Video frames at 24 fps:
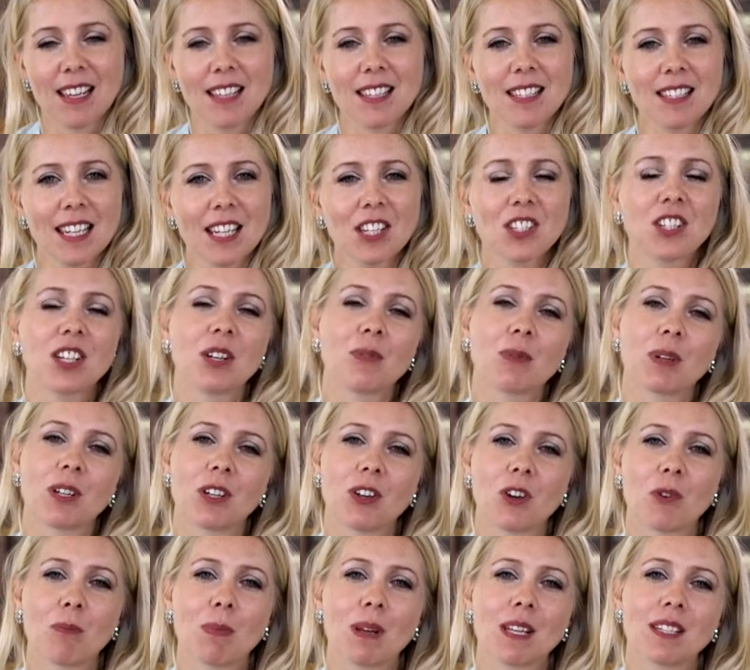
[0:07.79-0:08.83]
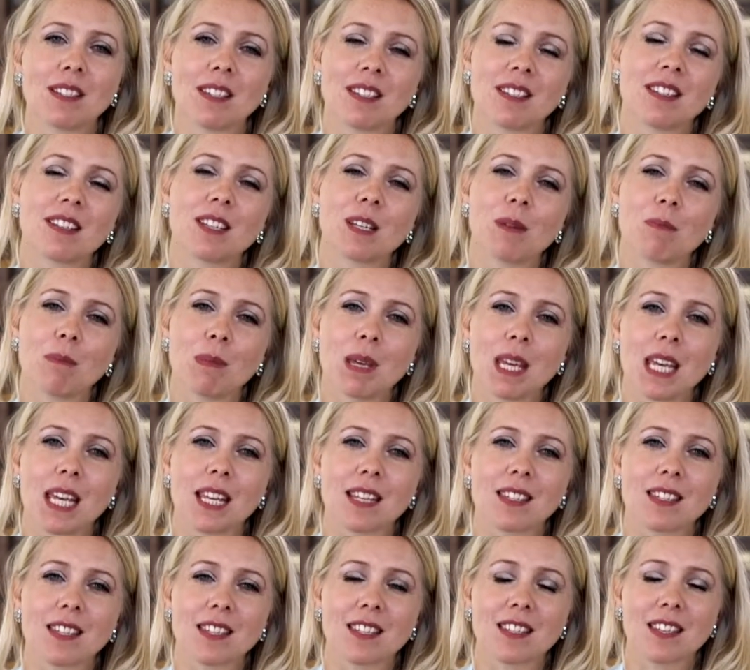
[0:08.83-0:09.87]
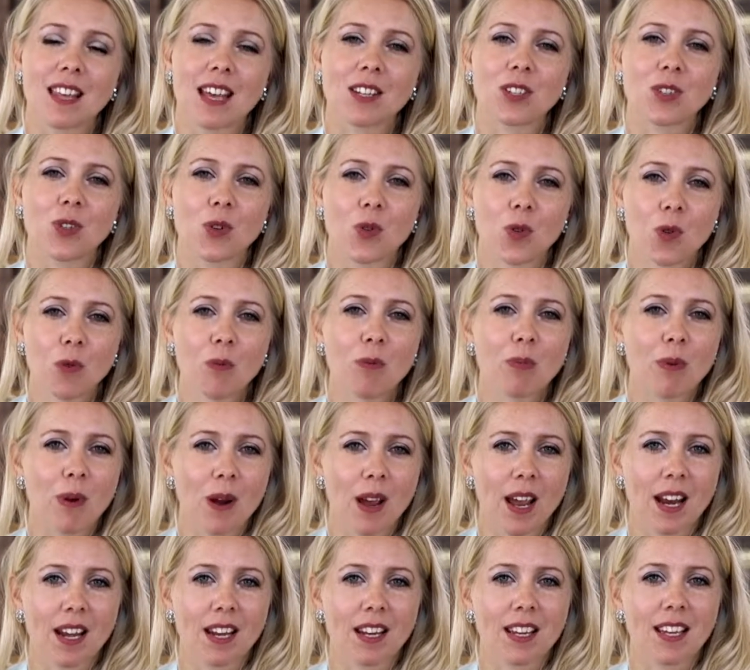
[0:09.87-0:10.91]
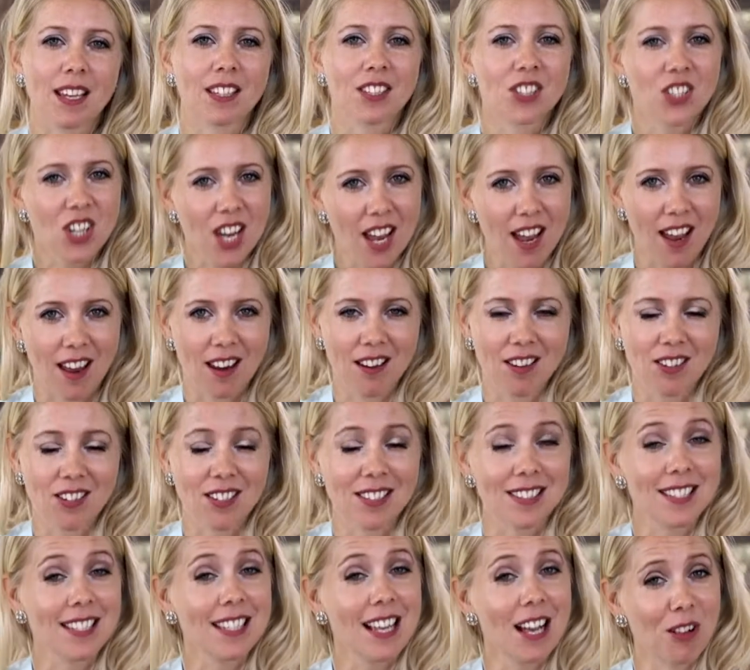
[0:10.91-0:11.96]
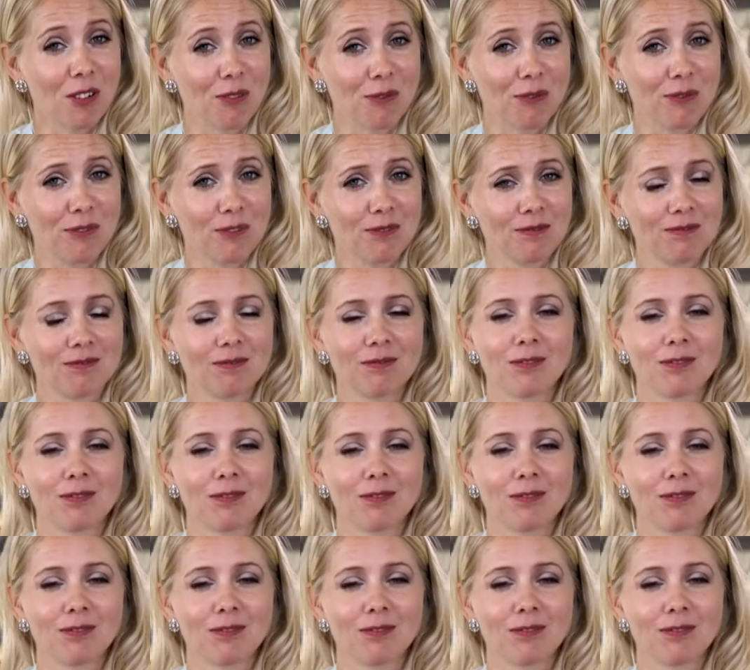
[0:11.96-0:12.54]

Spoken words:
Essentially, what neuroplasticity means is that your brain can change itself